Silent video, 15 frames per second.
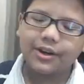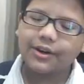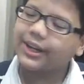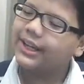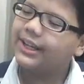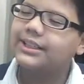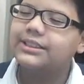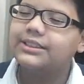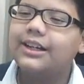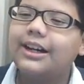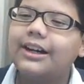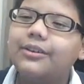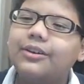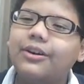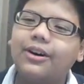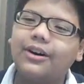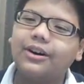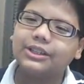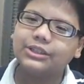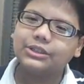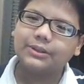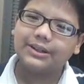Okay, now
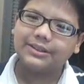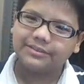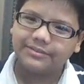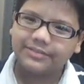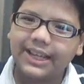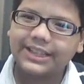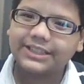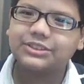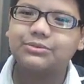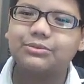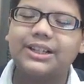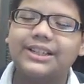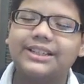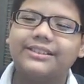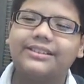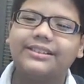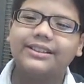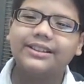on to our next one.